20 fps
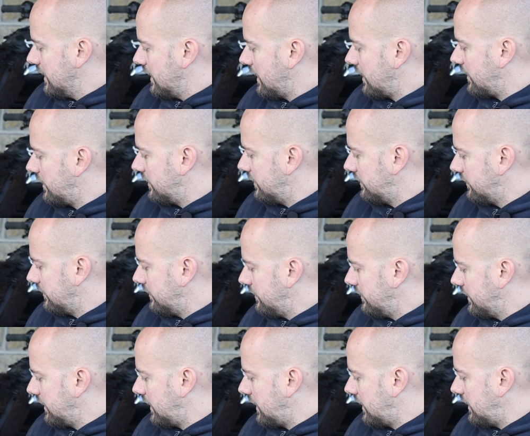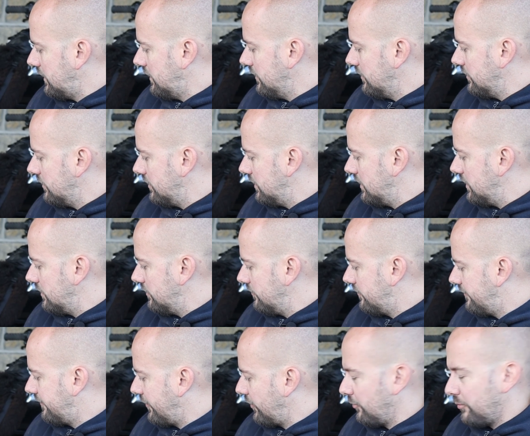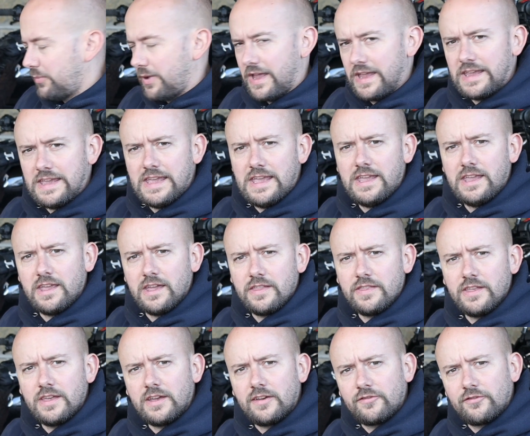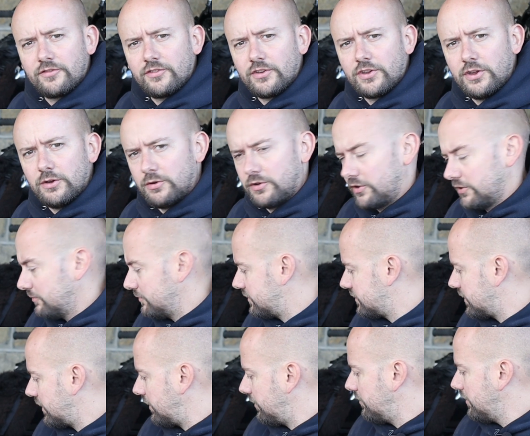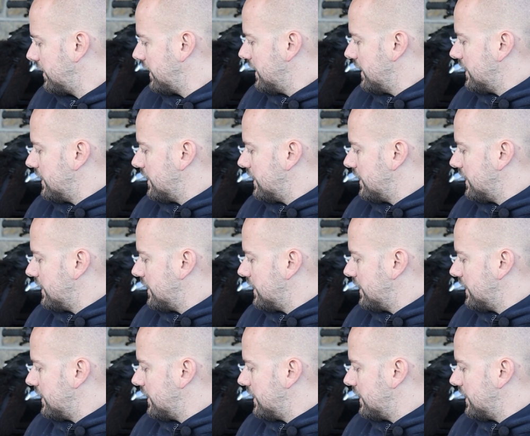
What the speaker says: and the foot peg here that I've secured them to,